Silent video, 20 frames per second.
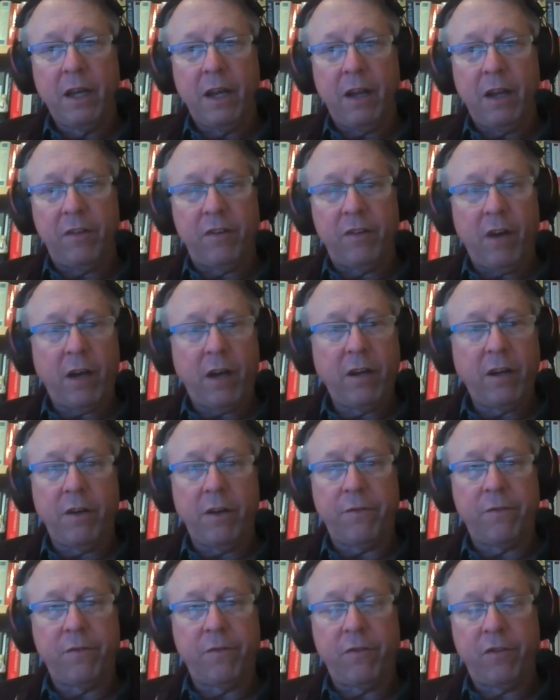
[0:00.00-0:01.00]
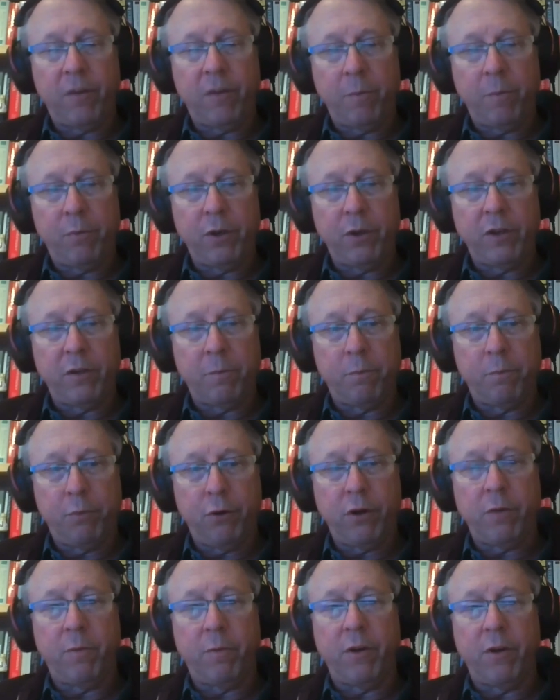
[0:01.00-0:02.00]
it's not enough simply to
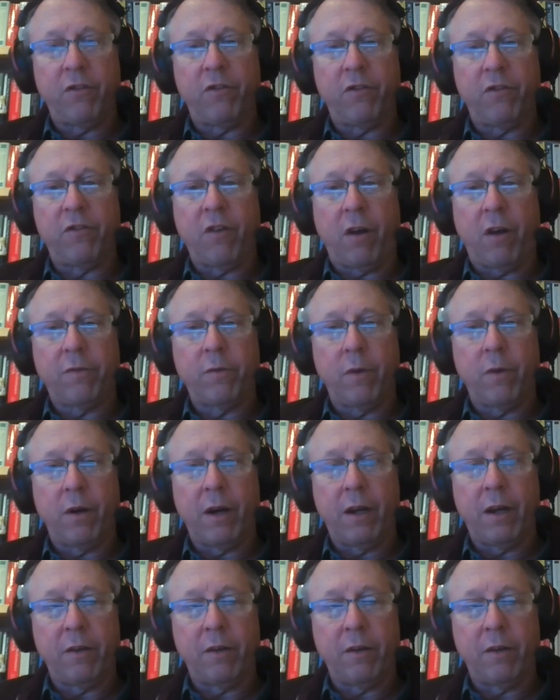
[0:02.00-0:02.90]
put a bunch of software,